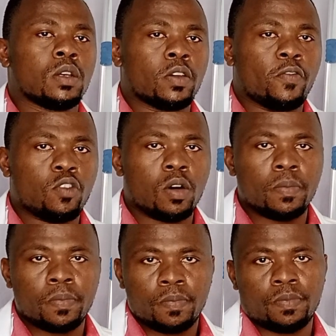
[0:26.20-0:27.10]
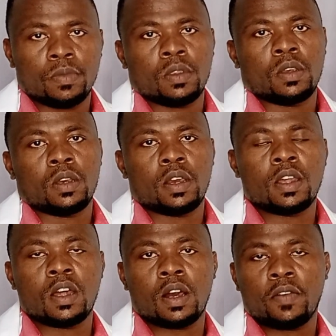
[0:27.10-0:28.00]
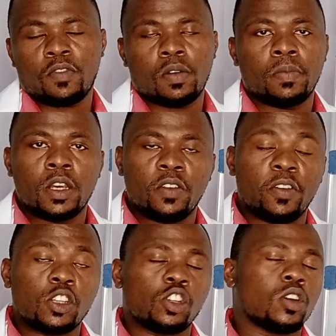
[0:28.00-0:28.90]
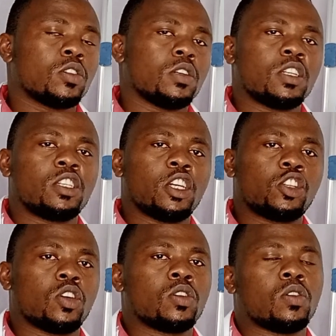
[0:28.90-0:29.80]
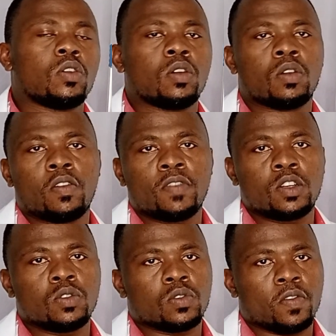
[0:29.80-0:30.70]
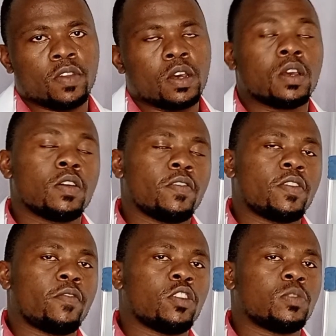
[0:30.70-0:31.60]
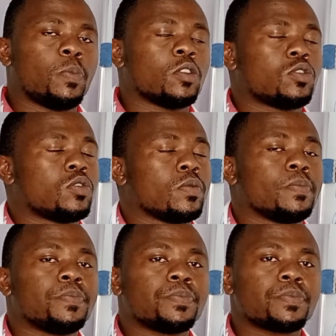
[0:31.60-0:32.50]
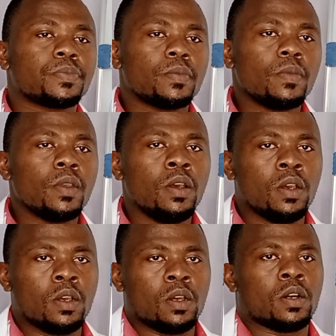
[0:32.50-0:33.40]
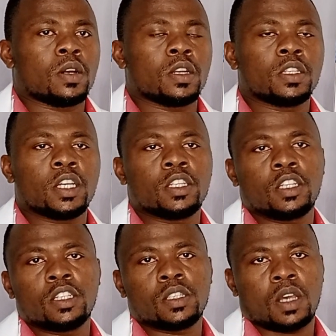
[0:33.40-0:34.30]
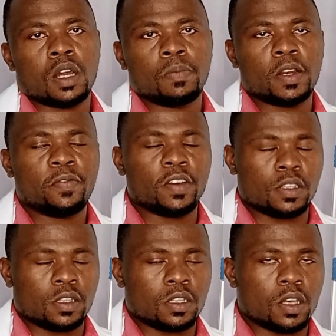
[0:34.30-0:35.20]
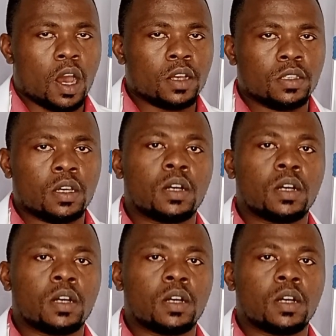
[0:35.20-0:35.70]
from either from infection, irritation, or overuse of the voice box. Laryngitis can manifest as